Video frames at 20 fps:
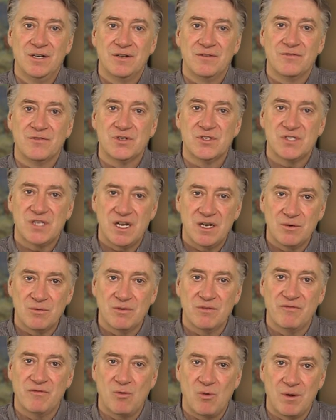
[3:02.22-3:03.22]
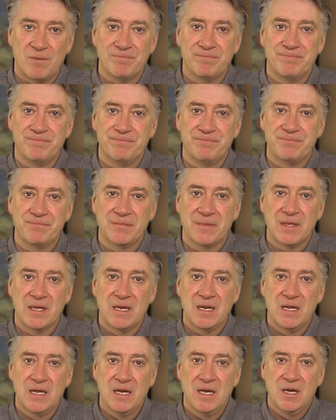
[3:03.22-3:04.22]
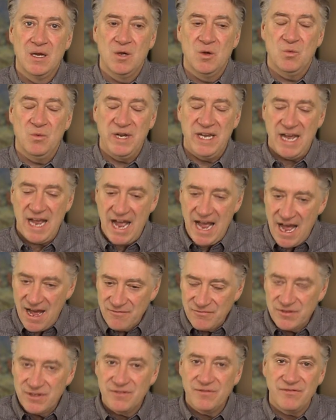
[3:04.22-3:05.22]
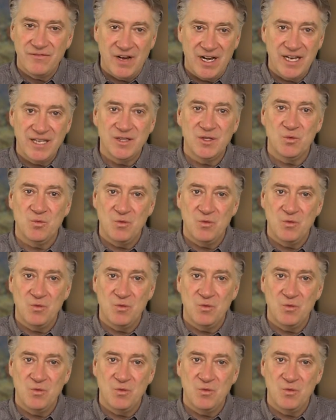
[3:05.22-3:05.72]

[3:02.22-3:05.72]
for Senate reform. We have to find the